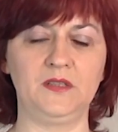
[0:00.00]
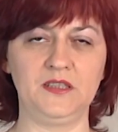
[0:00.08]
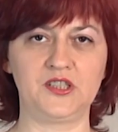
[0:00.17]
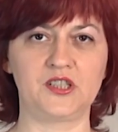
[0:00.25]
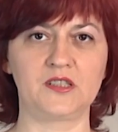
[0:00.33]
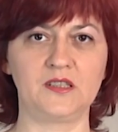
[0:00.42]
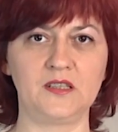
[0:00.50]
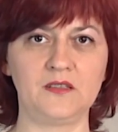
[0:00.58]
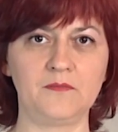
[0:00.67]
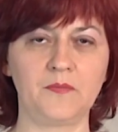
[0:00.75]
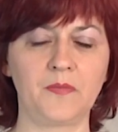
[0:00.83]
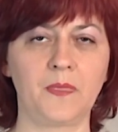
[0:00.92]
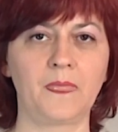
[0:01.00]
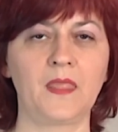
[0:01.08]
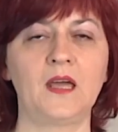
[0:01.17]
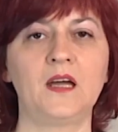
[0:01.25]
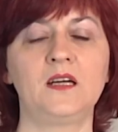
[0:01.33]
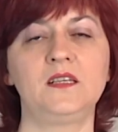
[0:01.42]
unusual
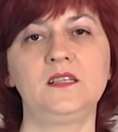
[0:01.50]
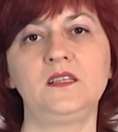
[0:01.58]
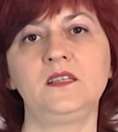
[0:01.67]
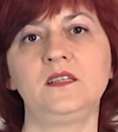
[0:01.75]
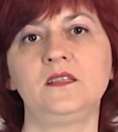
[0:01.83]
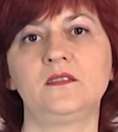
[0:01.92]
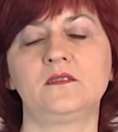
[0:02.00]
tunic.